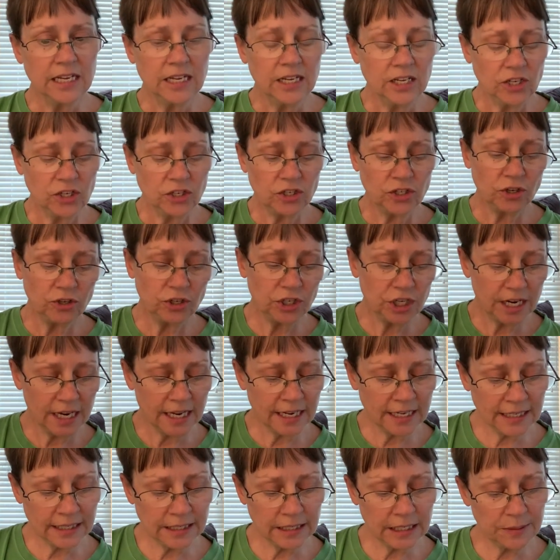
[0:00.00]
So she
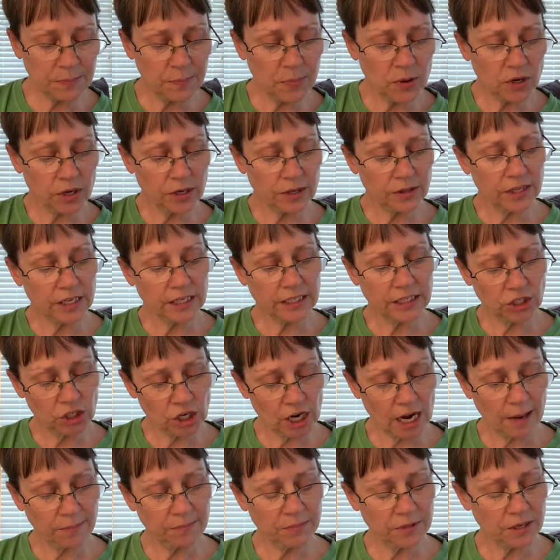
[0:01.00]
ends this
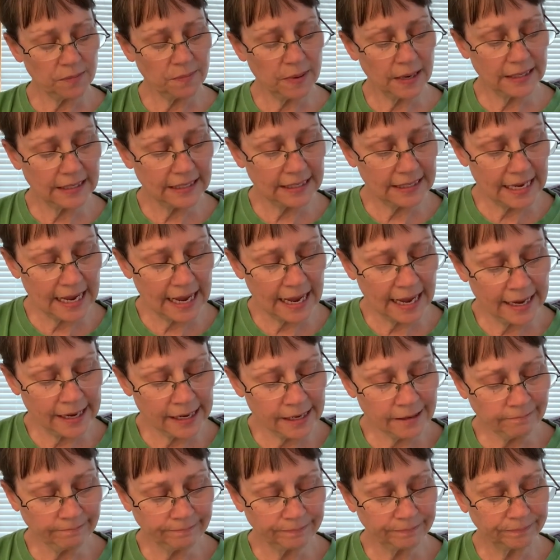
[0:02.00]
chapter by
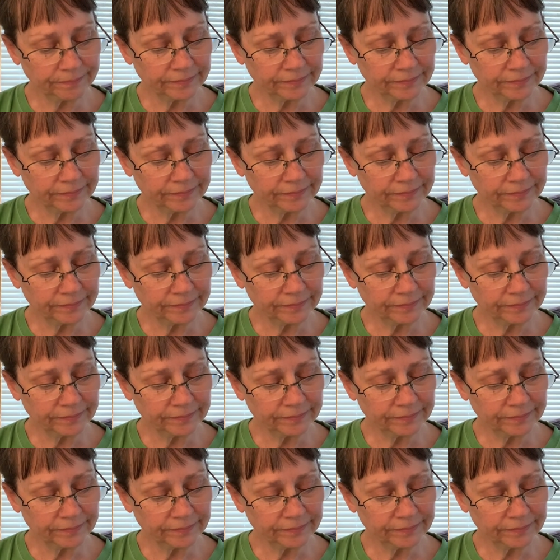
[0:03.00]
saying,